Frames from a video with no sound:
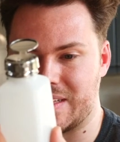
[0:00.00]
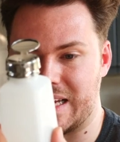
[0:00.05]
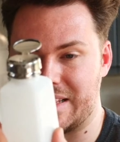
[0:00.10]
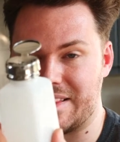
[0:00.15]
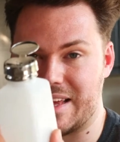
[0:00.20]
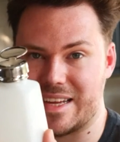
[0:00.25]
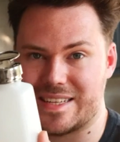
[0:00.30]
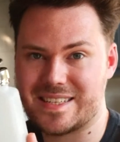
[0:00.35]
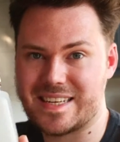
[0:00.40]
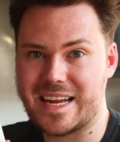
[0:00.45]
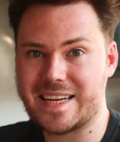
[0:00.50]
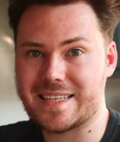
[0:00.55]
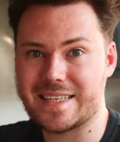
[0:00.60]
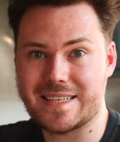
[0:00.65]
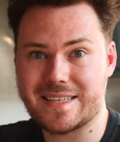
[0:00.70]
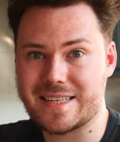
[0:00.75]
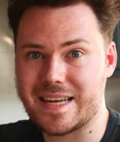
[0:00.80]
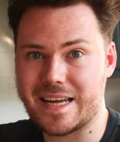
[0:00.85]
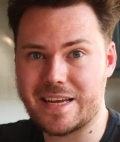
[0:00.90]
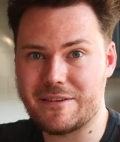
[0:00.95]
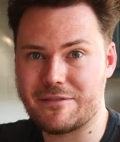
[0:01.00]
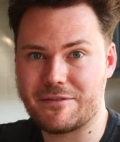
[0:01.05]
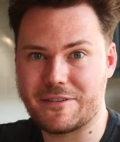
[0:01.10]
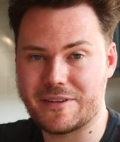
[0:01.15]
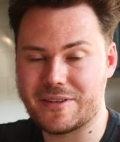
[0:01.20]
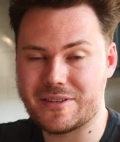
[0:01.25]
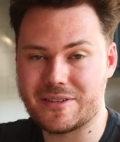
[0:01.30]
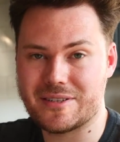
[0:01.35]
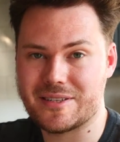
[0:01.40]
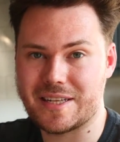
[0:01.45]
they're static safe, and
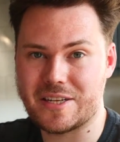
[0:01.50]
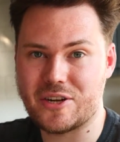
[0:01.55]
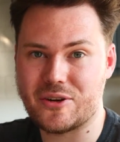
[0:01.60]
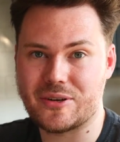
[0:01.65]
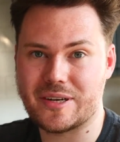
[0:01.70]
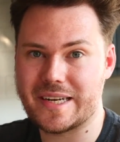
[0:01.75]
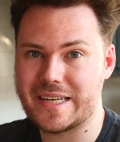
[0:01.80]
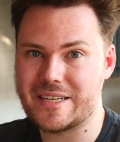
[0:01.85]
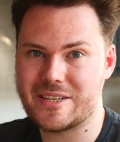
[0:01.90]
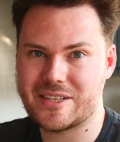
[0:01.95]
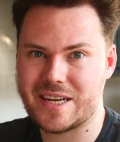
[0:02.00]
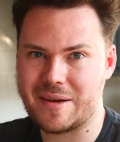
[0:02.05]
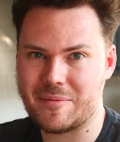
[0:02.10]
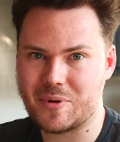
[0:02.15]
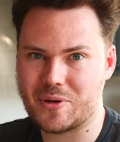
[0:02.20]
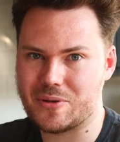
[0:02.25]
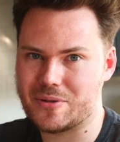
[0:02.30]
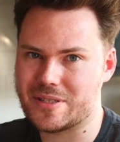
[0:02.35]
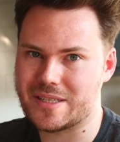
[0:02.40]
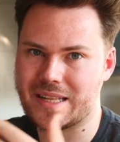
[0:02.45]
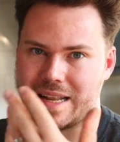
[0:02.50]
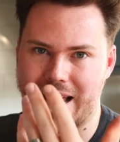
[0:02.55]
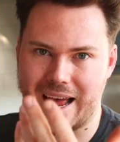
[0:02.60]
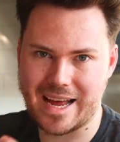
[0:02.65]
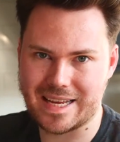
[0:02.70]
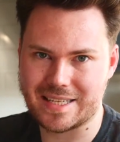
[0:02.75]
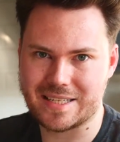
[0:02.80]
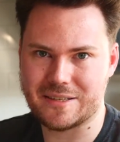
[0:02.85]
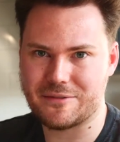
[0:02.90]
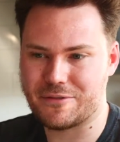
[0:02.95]
they don't leach chemicals, and they're
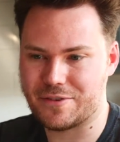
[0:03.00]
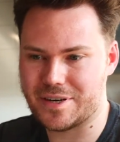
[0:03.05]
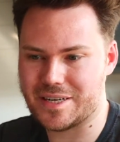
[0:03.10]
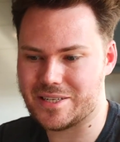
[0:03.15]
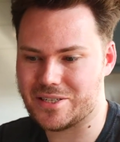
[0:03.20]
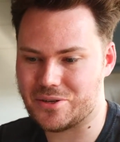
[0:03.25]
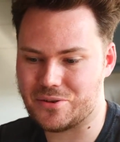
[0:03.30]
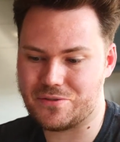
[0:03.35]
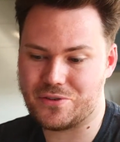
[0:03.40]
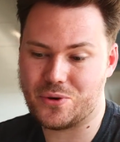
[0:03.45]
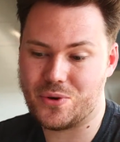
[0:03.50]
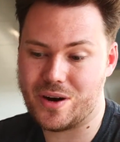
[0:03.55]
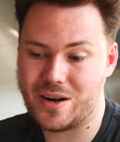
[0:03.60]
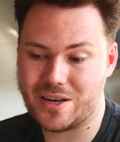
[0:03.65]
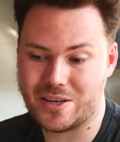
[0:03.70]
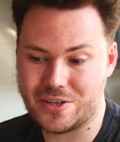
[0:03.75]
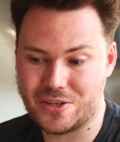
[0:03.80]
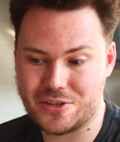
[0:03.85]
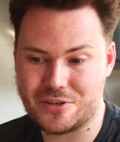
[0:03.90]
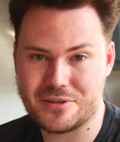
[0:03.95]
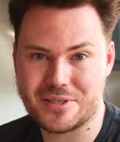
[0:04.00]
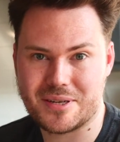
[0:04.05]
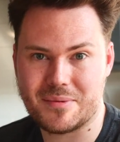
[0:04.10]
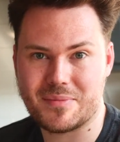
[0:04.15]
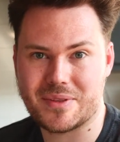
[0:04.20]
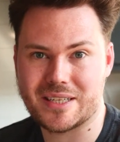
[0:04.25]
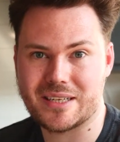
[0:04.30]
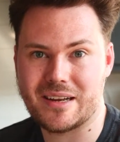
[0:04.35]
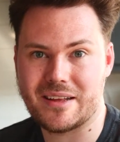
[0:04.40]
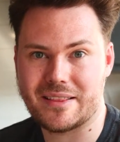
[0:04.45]
acid free. So if you are going to do
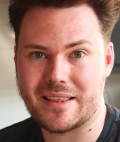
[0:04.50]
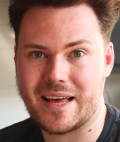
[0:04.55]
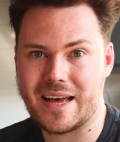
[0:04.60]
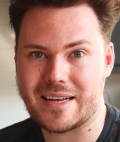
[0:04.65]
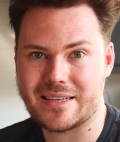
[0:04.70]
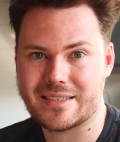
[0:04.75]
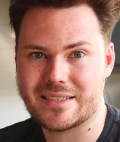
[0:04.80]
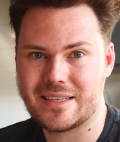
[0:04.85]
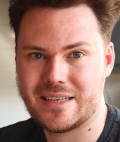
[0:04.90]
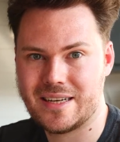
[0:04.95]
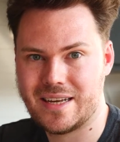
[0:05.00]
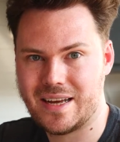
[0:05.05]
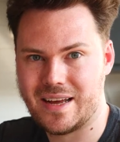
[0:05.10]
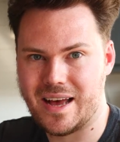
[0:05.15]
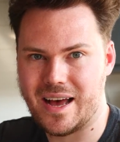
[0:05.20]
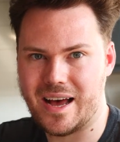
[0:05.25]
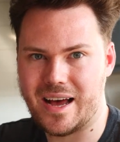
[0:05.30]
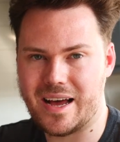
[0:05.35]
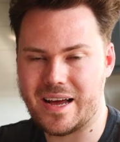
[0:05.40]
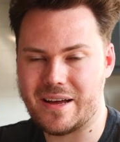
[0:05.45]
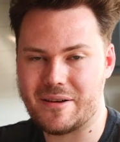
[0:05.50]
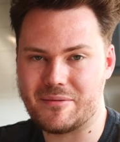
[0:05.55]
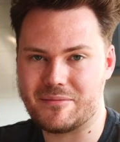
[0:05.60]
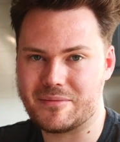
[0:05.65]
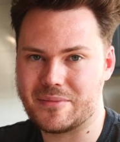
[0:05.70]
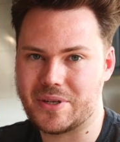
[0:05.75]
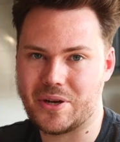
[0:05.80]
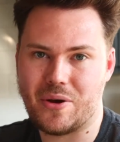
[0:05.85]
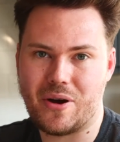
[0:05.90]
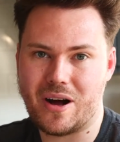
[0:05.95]
something like that,
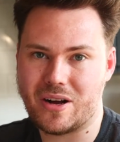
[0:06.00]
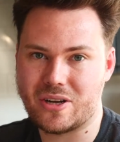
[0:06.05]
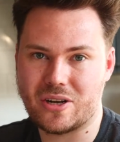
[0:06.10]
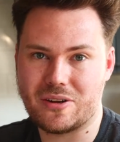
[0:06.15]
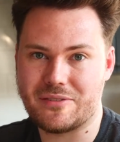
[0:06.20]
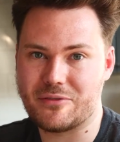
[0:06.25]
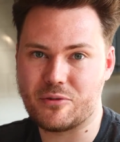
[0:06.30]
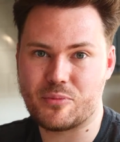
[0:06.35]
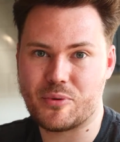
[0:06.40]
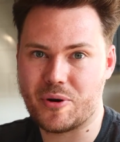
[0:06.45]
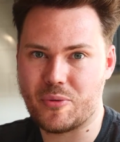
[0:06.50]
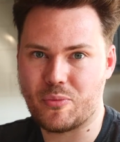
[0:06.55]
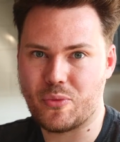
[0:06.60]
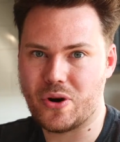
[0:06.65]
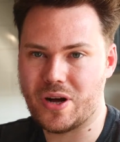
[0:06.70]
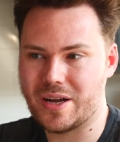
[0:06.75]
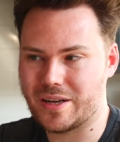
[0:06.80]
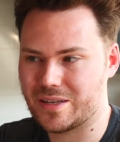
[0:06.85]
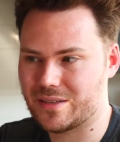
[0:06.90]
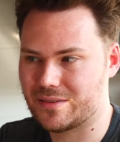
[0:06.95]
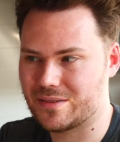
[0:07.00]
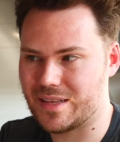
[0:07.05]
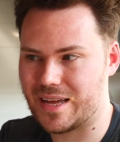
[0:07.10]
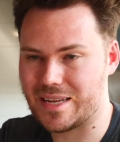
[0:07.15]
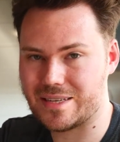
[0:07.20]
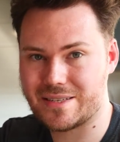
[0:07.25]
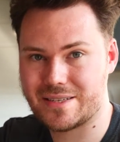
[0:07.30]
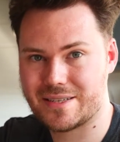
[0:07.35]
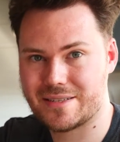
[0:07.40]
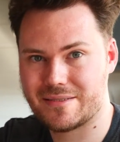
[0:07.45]
archival print work,
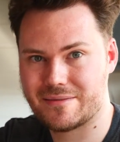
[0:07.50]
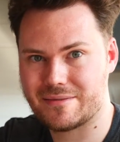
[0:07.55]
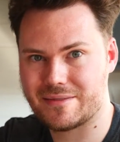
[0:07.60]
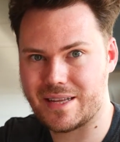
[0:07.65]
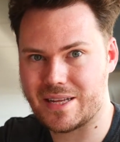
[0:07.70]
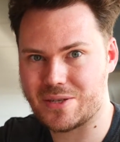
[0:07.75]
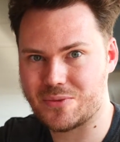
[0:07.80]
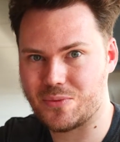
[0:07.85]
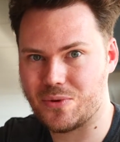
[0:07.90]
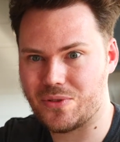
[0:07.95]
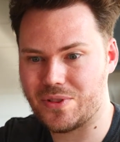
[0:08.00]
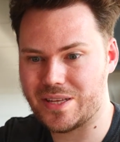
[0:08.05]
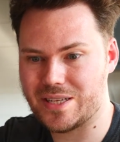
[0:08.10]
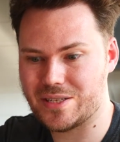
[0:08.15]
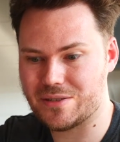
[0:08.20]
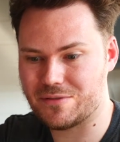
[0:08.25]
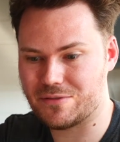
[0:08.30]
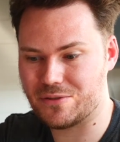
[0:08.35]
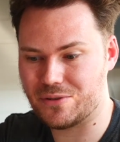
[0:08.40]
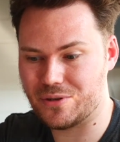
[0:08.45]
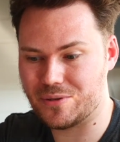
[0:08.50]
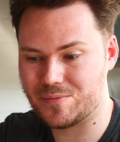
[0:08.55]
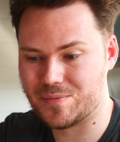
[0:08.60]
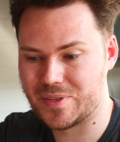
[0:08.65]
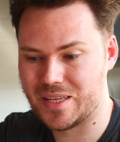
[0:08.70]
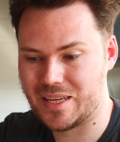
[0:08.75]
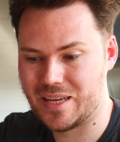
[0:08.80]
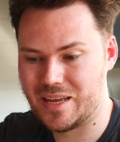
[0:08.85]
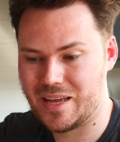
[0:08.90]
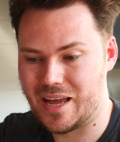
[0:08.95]
that's what these are for.
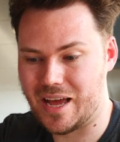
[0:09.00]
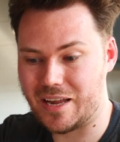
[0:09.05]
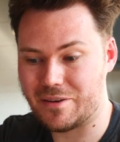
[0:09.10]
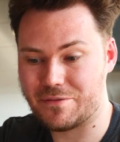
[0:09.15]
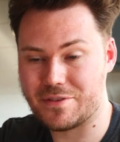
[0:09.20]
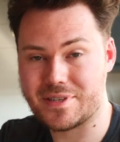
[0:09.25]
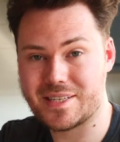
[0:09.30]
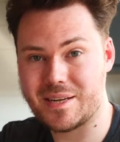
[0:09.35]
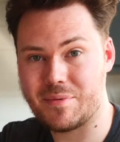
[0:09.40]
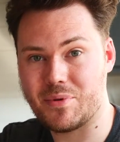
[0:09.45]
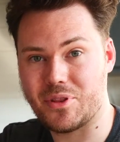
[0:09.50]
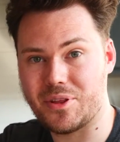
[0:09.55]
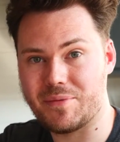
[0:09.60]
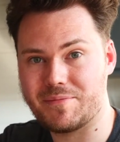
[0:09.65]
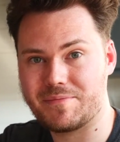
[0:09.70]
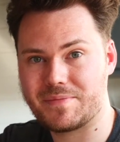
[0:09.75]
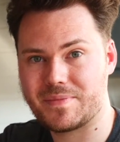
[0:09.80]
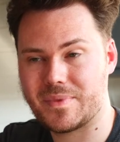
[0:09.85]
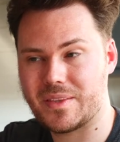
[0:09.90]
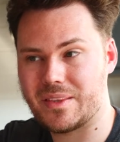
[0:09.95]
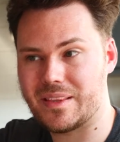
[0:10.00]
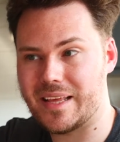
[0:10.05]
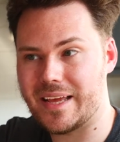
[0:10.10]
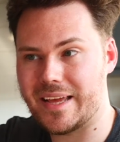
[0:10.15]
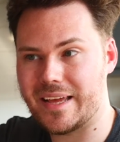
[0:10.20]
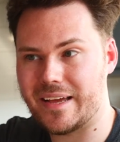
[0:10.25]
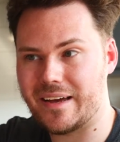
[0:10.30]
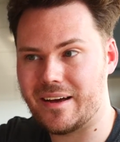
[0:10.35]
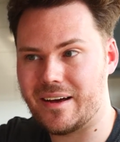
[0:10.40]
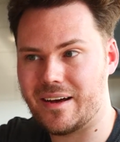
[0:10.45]
And for some of them,
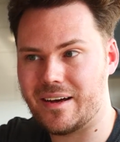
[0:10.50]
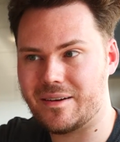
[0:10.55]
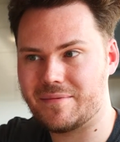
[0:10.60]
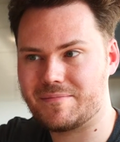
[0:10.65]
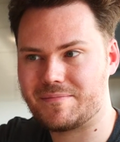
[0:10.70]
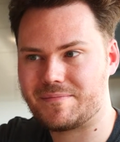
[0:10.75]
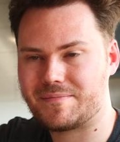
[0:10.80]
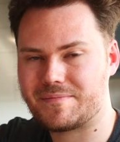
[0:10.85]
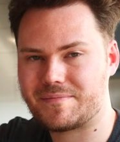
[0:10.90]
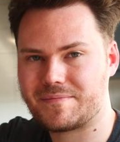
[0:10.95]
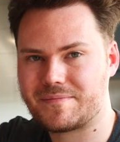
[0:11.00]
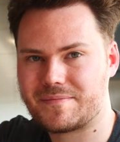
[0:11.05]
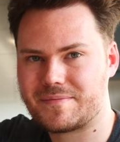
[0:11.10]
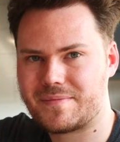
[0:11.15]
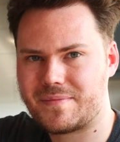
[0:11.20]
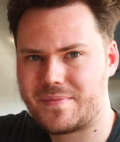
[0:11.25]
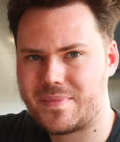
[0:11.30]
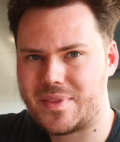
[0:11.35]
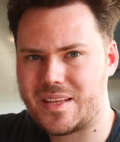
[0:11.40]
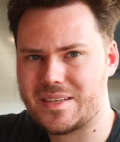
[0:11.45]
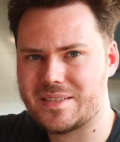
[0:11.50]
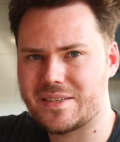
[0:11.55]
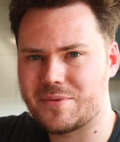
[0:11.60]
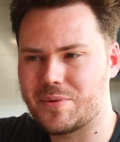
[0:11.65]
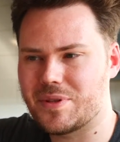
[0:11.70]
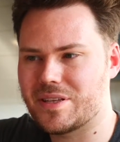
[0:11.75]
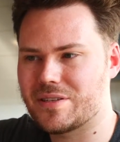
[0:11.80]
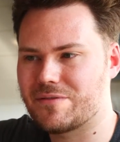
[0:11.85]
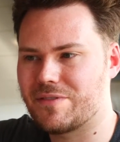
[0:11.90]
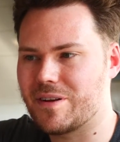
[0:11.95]
they are, so with
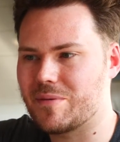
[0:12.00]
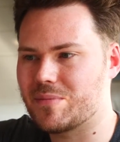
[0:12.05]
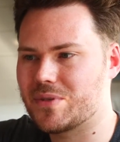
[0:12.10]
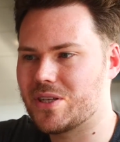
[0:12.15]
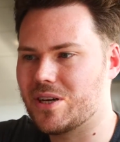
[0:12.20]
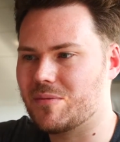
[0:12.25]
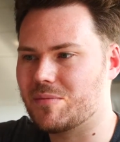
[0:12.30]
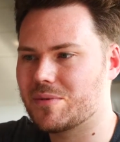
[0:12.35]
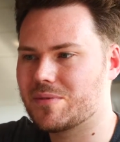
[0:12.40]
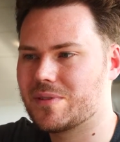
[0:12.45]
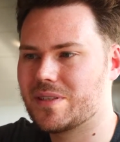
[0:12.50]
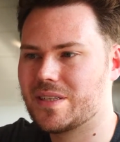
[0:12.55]
this flip top,